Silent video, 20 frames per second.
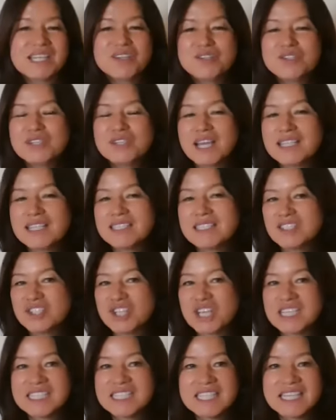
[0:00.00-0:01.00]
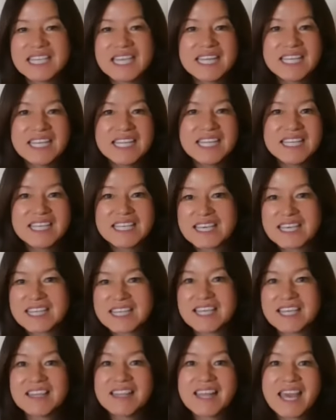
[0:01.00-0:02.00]
Are you guys adjusting anything like
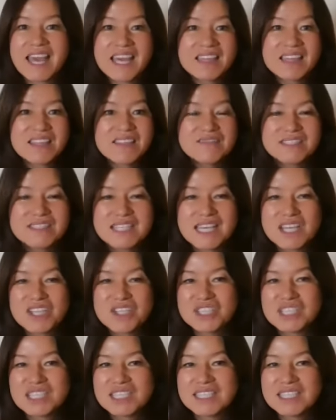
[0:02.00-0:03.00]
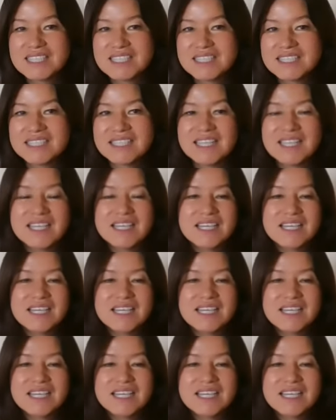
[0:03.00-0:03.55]
the length of sessions